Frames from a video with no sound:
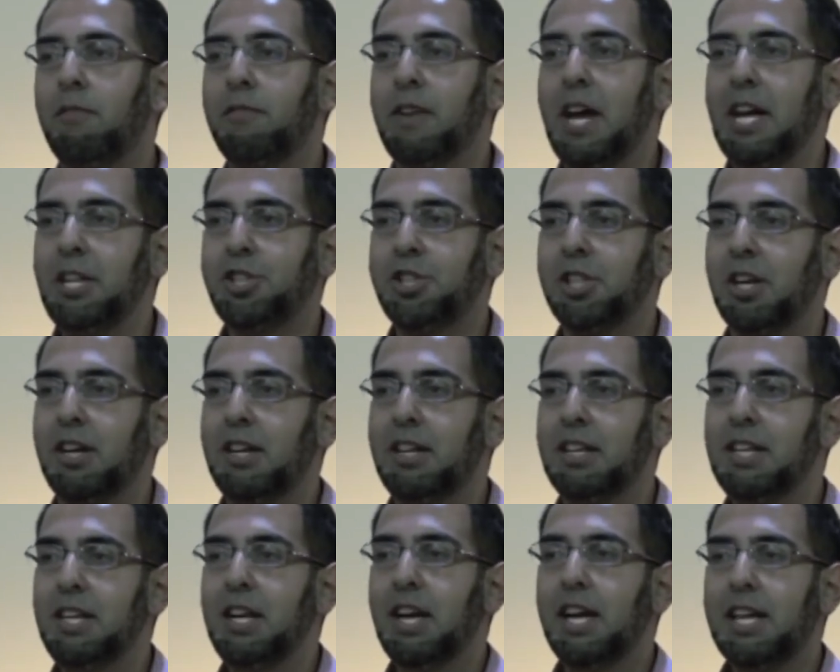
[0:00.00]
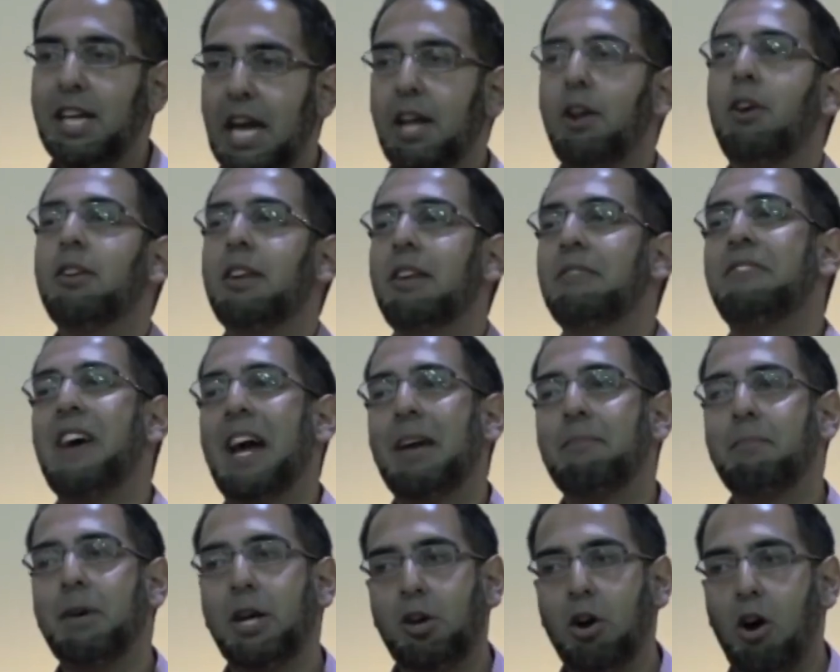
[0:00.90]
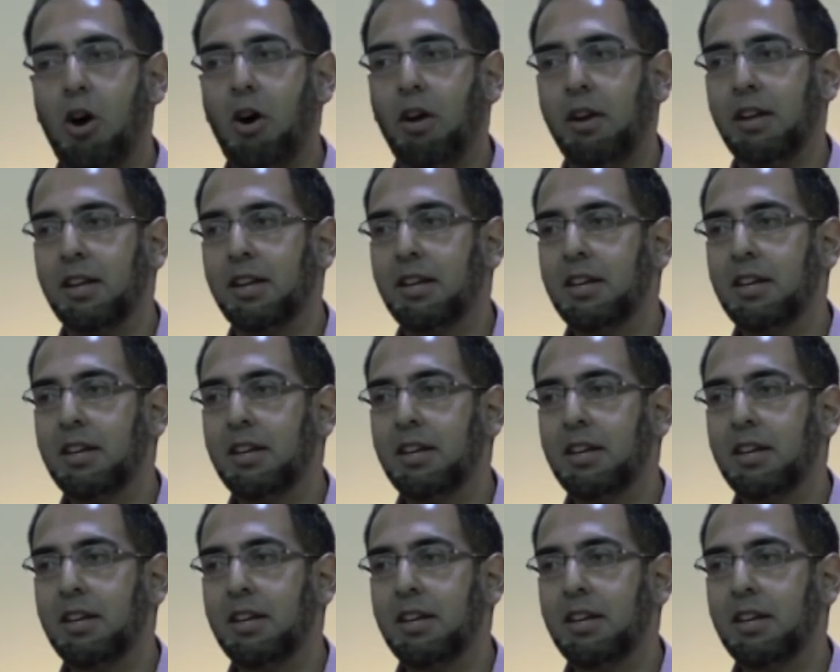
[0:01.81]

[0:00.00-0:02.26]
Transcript: nature, cannot in fact be God.